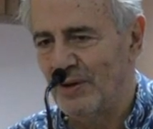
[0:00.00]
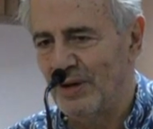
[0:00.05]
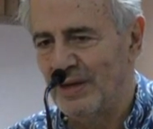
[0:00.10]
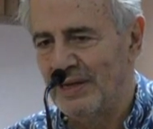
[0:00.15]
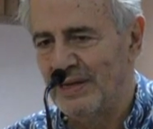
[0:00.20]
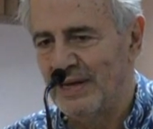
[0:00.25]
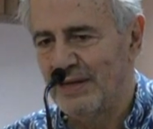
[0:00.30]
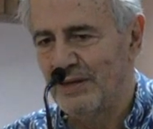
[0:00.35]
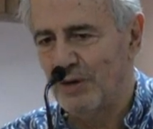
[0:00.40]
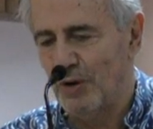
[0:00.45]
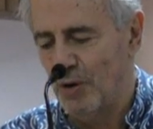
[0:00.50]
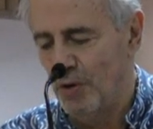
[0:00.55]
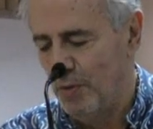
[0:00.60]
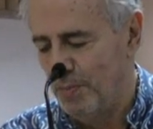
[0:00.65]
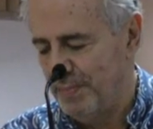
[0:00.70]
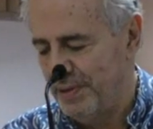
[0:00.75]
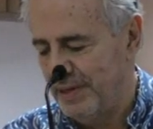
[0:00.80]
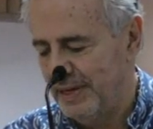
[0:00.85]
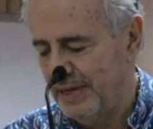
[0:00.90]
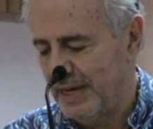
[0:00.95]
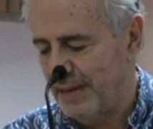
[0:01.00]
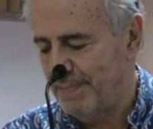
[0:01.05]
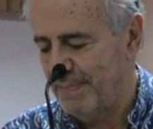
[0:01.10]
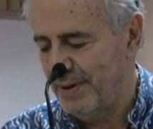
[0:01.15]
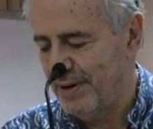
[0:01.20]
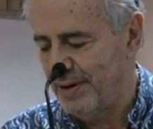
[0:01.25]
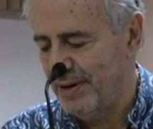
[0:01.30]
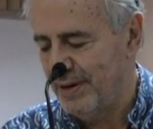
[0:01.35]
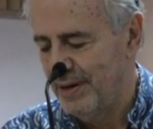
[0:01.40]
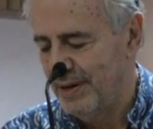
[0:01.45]
like opening up
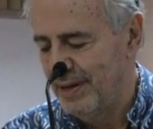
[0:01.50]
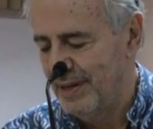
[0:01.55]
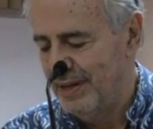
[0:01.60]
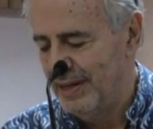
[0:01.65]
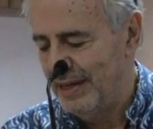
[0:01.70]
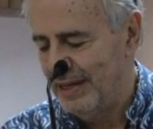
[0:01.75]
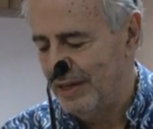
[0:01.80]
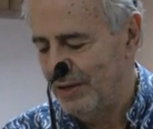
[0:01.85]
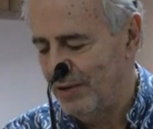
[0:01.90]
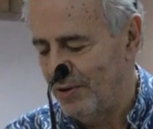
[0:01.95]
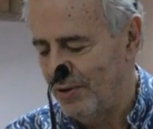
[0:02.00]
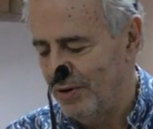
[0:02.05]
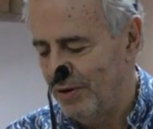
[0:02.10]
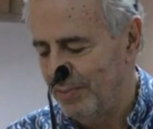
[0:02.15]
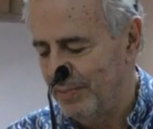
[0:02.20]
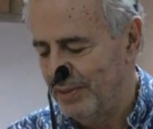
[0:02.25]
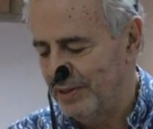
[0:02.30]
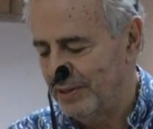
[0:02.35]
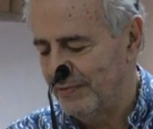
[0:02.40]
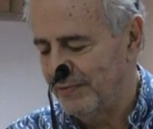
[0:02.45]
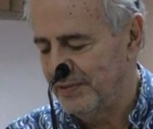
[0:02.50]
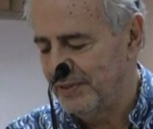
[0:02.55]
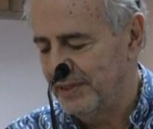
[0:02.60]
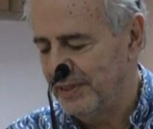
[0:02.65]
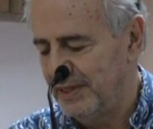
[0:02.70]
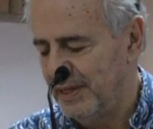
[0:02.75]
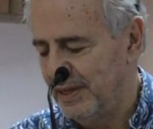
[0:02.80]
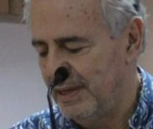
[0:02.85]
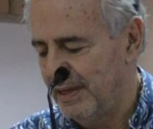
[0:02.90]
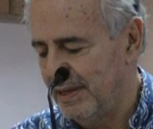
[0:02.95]
our economies of
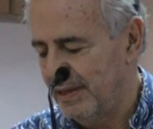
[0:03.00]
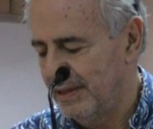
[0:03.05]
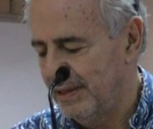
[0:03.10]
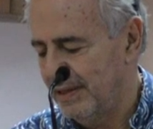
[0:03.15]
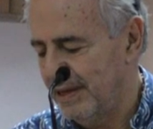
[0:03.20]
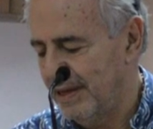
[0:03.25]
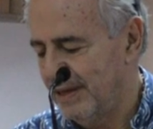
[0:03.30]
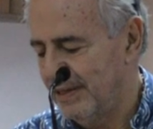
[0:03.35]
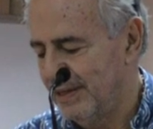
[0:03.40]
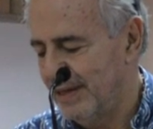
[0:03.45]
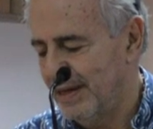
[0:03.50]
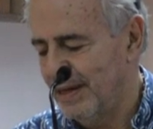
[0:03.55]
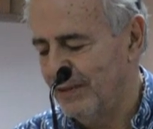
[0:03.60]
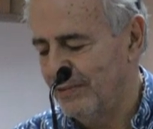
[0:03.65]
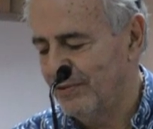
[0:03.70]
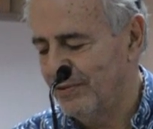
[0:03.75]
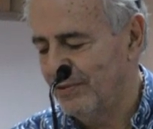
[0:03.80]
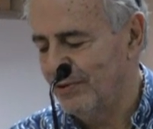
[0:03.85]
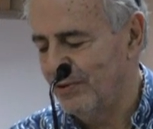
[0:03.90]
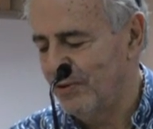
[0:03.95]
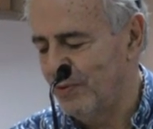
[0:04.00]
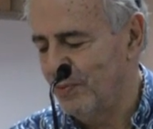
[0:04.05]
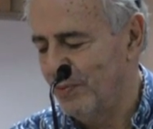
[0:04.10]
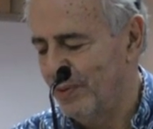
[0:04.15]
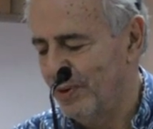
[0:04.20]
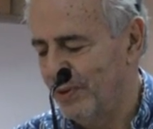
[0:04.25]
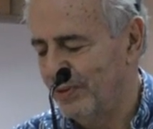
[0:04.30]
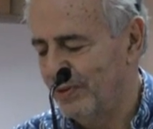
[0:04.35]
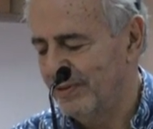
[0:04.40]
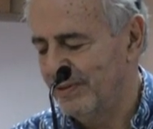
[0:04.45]
seeing. And I'd like to
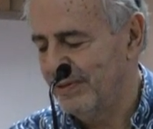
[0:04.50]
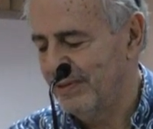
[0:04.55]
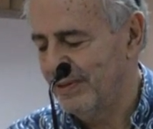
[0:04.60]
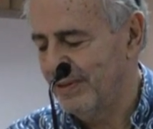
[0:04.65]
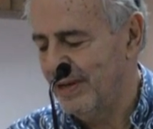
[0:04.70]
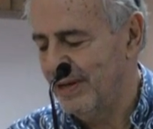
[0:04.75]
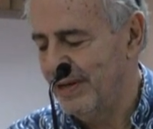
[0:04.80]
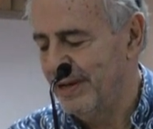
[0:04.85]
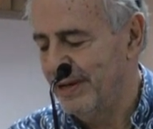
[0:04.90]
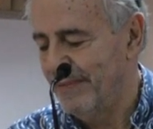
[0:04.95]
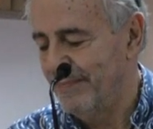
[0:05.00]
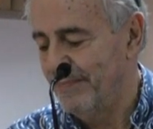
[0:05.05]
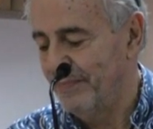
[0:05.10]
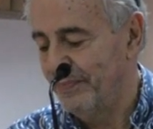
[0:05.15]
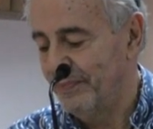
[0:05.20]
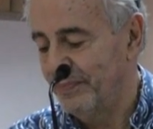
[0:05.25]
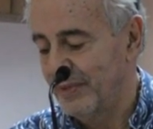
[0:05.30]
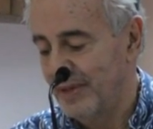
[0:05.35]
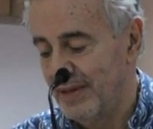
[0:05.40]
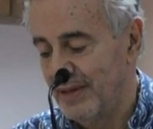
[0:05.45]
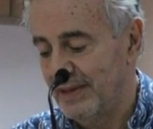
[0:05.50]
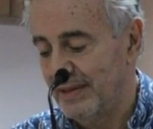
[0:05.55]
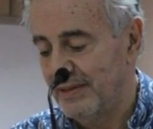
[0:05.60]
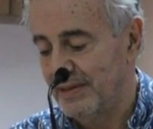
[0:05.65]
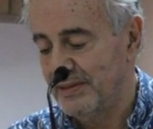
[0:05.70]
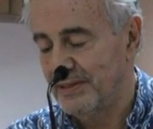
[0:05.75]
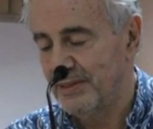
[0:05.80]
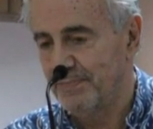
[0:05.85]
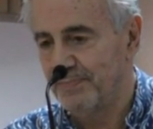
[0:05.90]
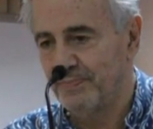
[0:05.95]
quote um,
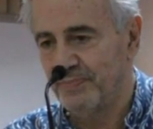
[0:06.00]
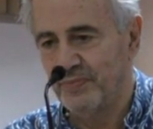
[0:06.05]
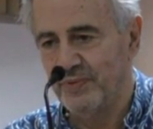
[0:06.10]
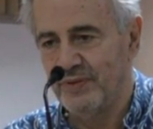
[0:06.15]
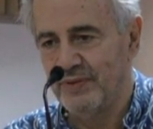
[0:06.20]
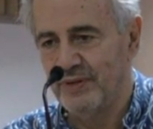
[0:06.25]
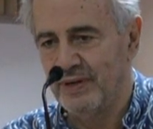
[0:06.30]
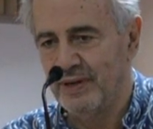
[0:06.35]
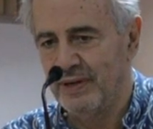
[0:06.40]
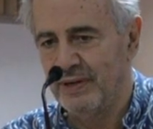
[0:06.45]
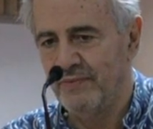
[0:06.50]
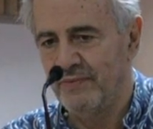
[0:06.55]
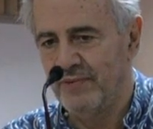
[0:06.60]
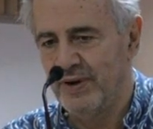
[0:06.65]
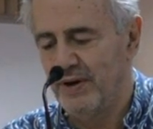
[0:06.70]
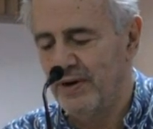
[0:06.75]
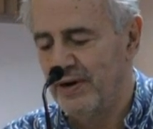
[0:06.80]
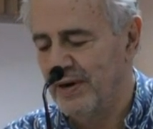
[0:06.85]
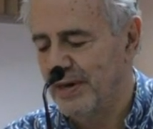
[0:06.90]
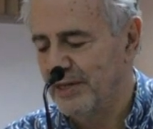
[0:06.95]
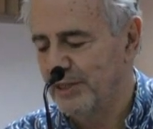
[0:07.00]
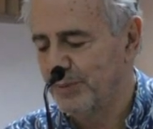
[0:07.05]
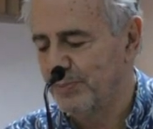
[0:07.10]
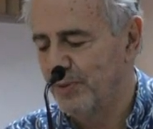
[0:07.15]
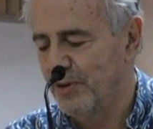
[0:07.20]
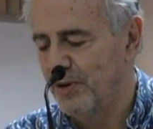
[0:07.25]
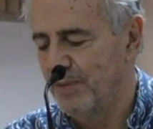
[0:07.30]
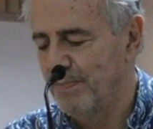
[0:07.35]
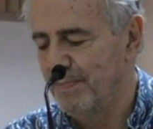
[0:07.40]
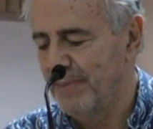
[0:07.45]
this a very nice
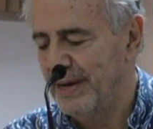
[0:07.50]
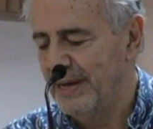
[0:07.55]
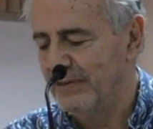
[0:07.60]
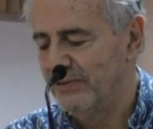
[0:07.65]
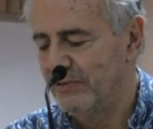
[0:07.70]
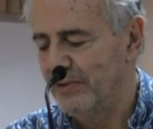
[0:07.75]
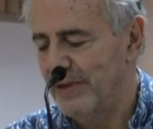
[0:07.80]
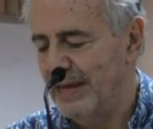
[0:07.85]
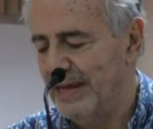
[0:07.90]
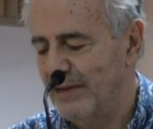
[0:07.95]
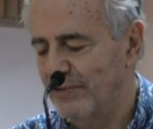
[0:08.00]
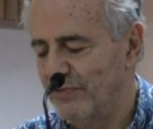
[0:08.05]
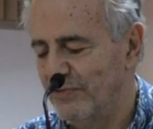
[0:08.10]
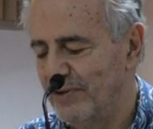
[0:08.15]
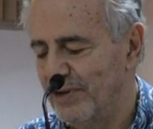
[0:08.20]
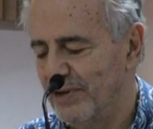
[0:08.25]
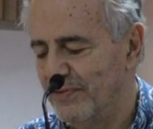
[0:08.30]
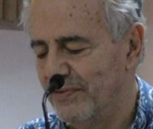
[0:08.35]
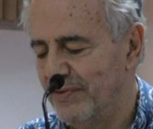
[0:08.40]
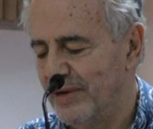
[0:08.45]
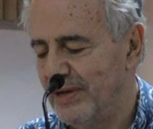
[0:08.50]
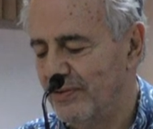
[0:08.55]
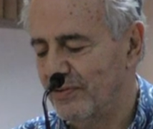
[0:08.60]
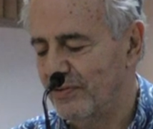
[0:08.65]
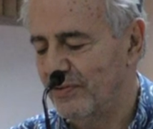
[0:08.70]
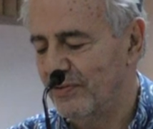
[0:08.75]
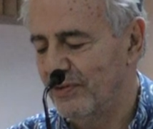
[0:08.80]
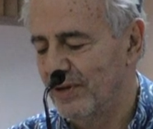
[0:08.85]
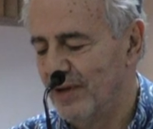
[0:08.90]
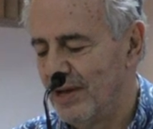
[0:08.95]
poem by Adrian
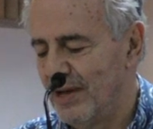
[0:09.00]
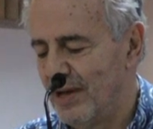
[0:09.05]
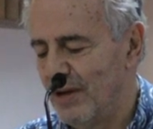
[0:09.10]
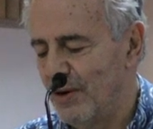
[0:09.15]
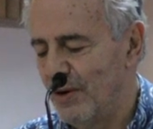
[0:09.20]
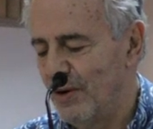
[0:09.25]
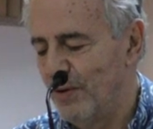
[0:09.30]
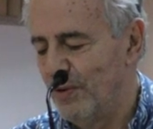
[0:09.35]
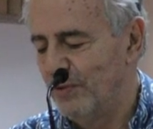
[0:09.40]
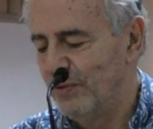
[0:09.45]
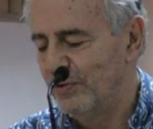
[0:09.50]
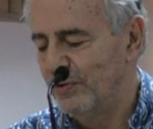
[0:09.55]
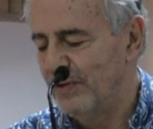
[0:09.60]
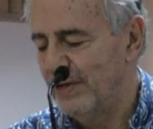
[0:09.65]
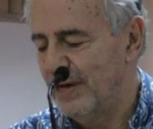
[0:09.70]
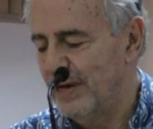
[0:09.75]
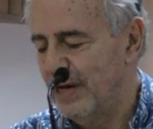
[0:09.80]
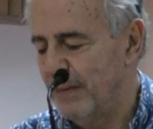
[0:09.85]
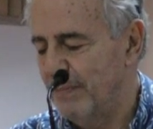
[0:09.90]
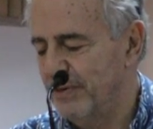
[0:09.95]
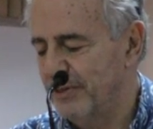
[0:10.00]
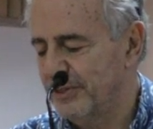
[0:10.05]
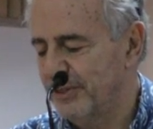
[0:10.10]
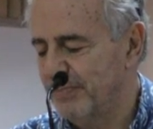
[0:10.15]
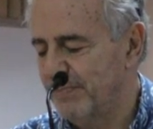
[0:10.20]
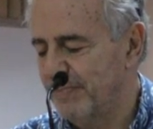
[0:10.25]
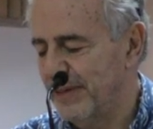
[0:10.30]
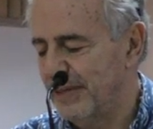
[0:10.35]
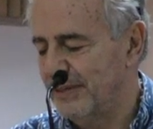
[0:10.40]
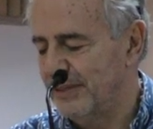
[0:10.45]
Rich, Ode to the Hubble
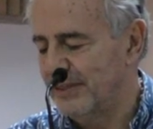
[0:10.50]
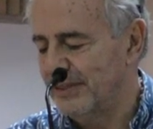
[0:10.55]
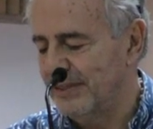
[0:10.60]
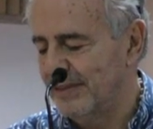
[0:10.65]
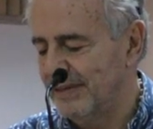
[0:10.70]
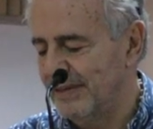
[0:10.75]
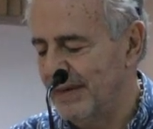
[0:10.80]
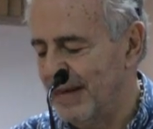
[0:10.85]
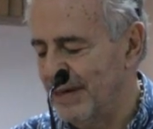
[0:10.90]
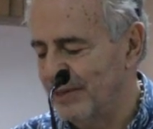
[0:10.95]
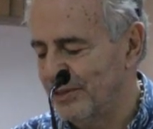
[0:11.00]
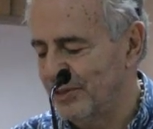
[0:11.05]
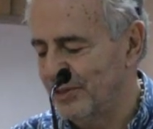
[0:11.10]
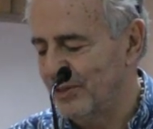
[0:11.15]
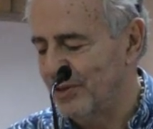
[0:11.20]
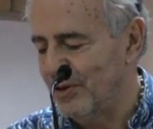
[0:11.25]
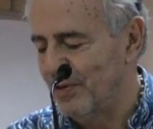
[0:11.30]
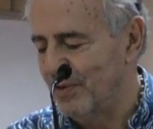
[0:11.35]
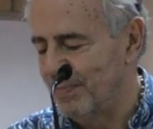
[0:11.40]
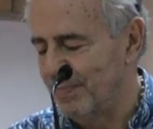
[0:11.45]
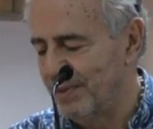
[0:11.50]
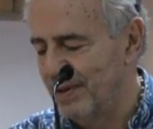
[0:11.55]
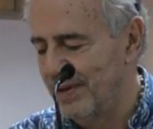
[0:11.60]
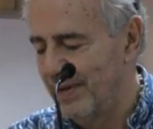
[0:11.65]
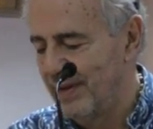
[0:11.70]
Space Telescope,